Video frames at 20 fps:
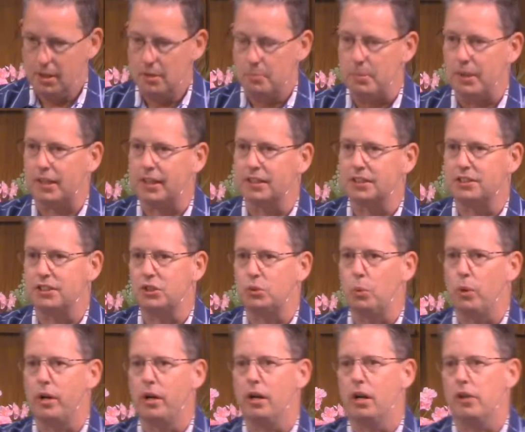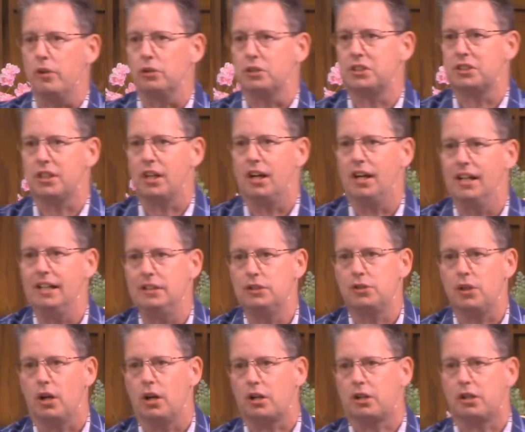Because these one another signs
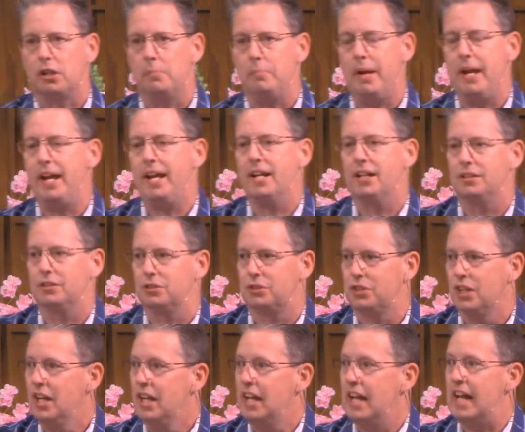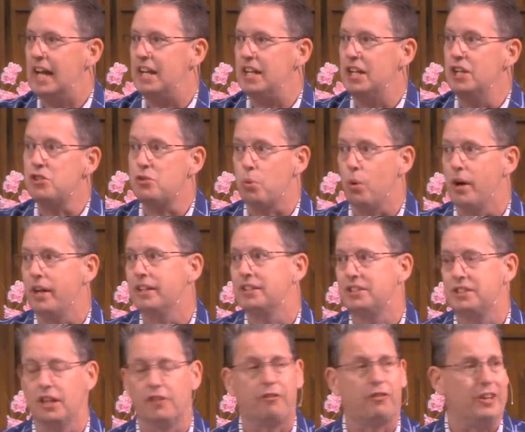are commands, and each one is
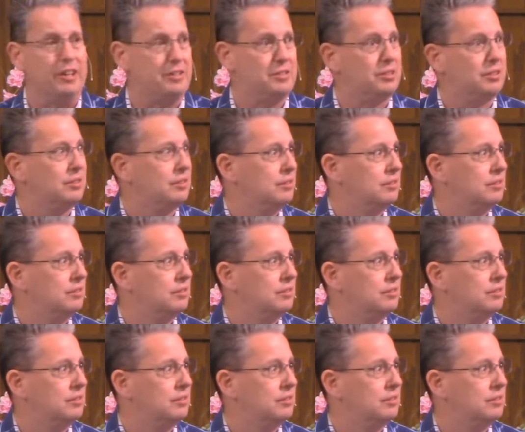different.